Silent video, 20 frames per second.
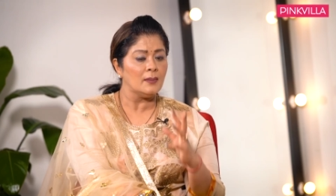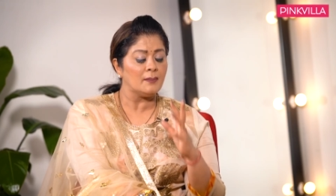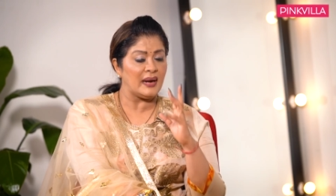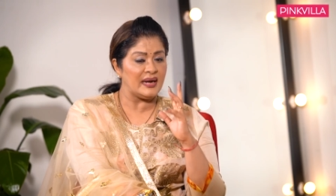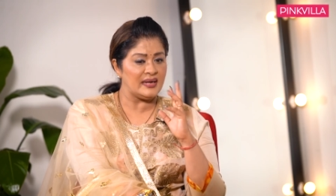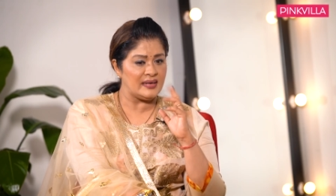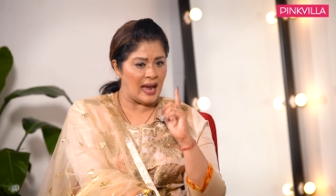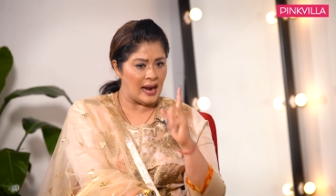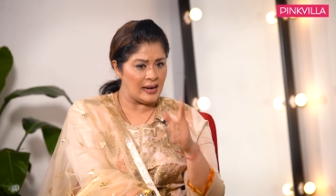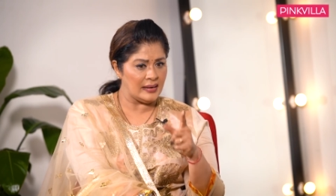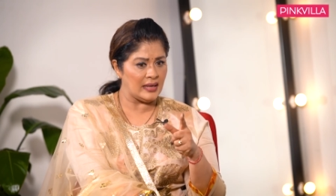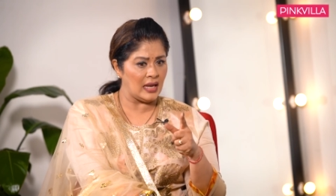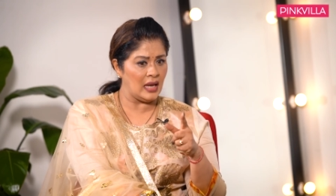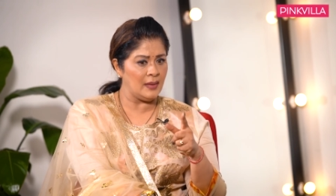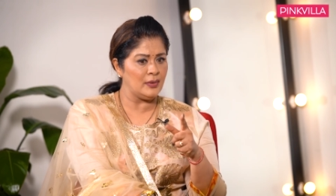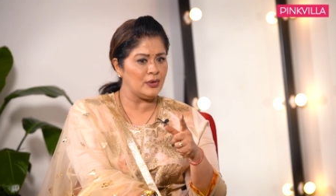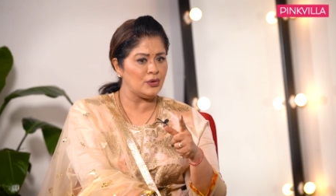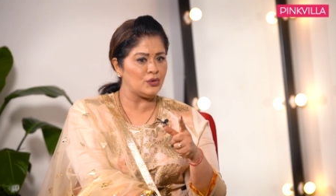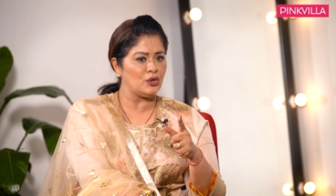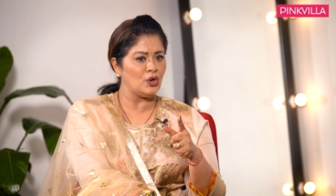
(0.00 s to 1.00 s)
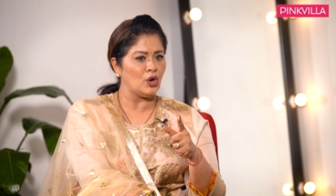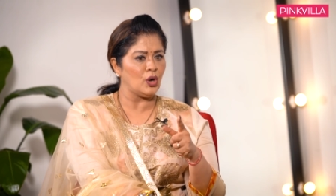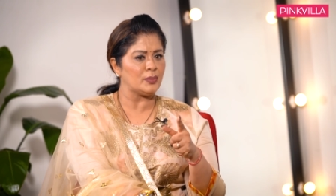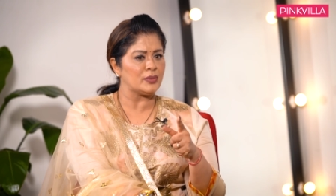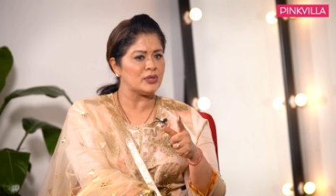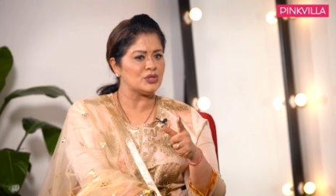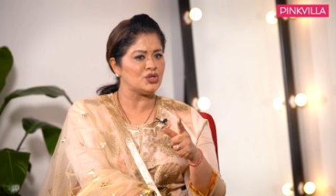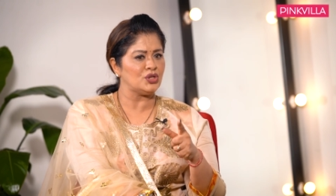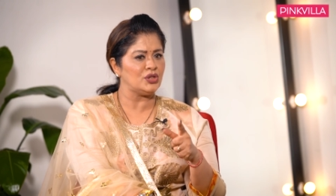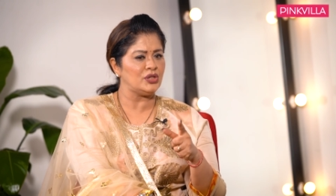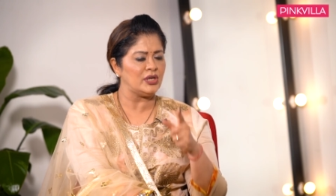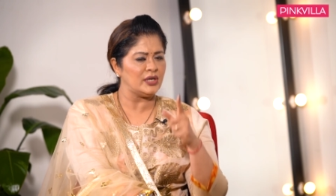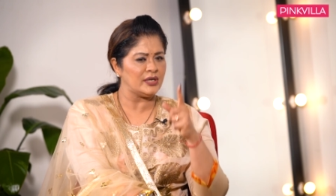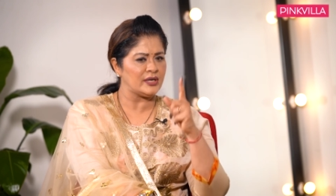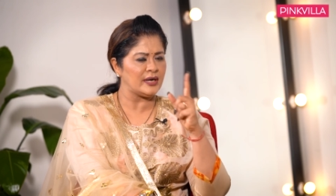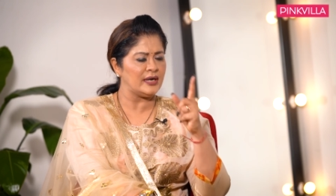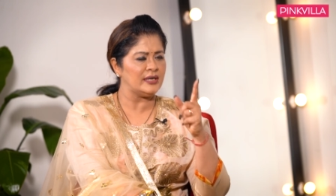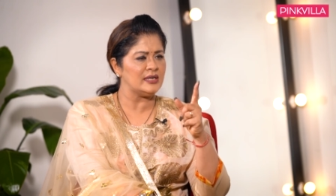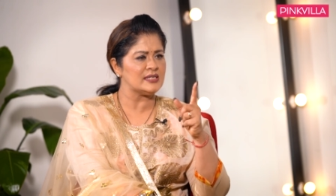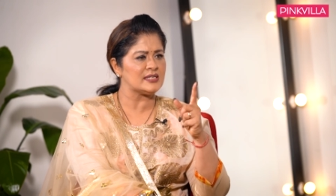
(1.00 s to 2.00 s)
my dad came into the operation
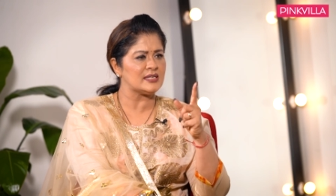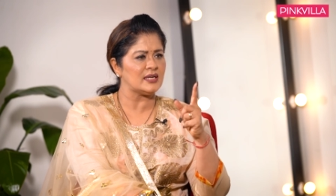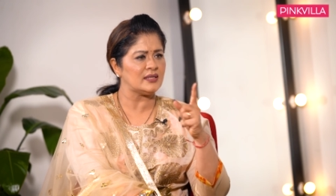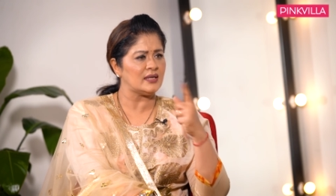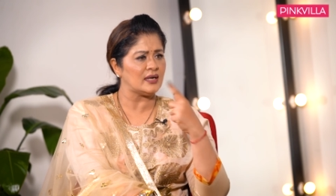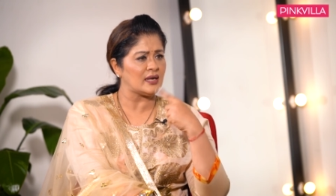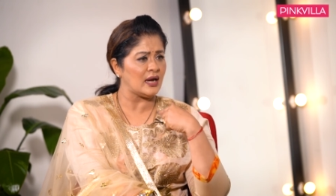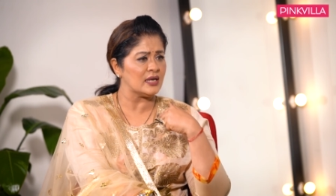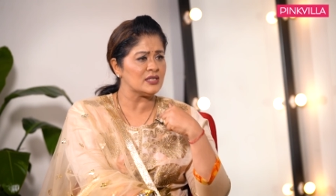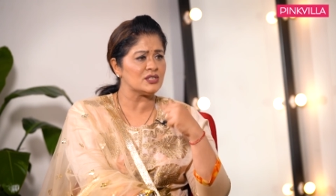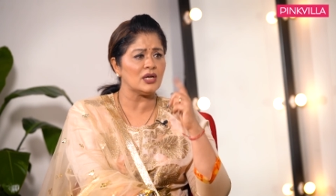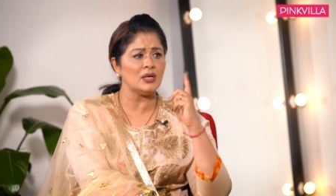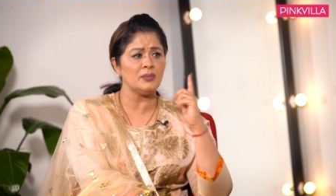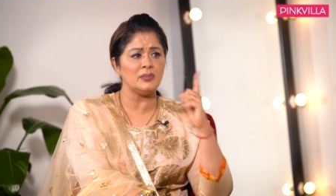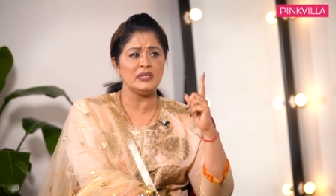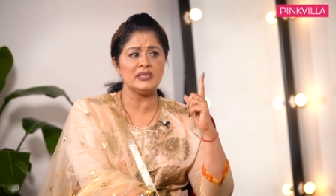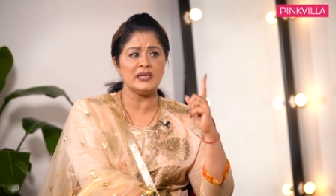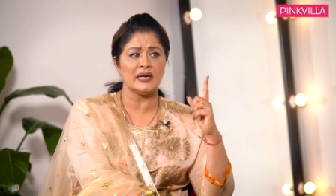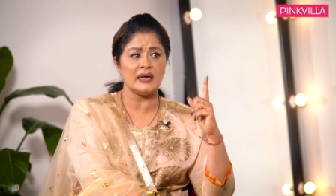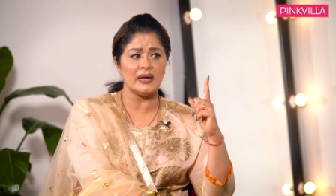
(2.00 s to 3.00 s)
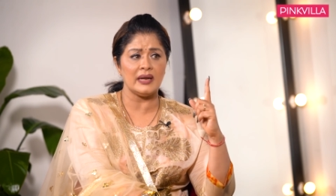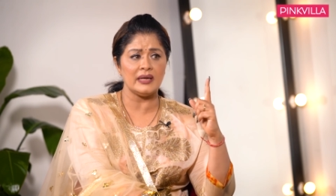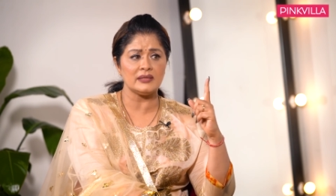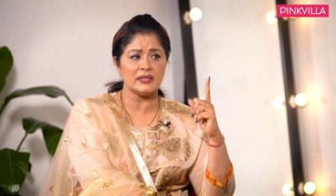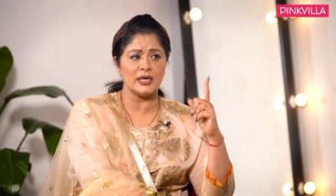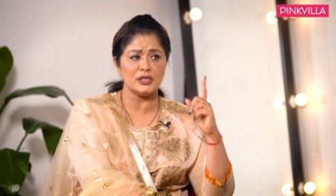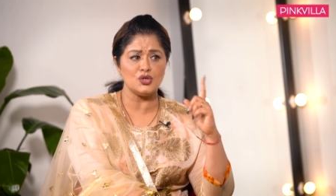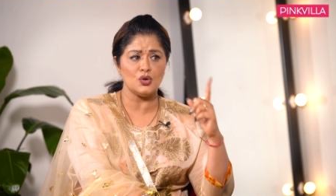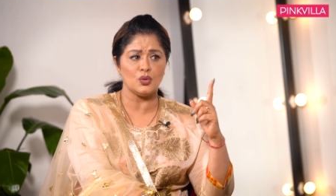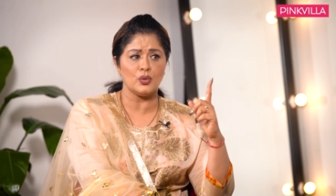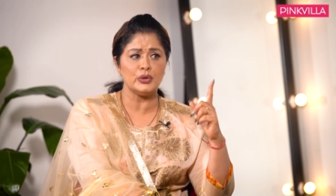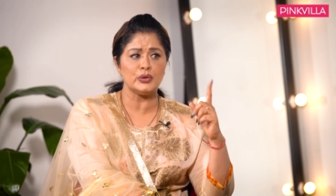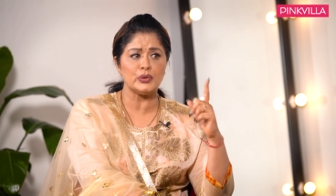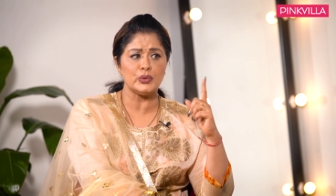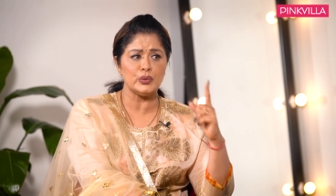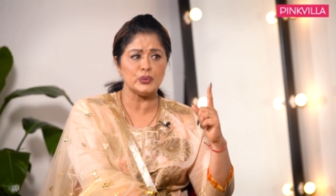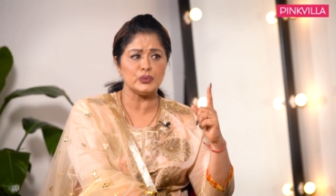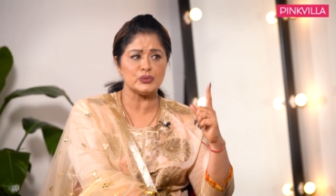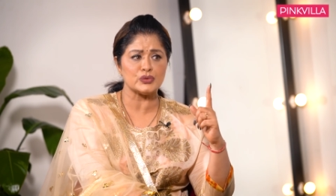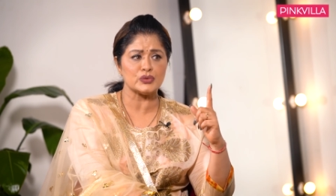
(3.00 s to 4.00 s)
theater and he said that i shall be that leg that you're going to
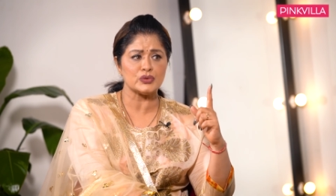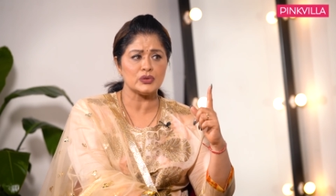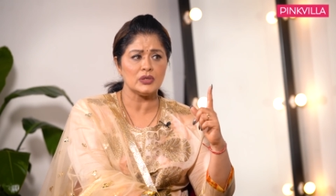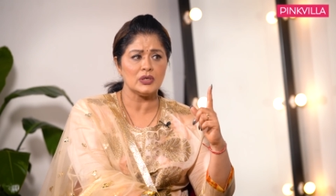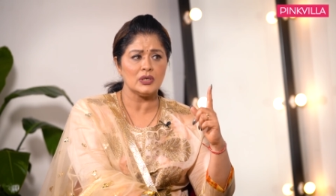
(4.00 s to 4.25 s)
lose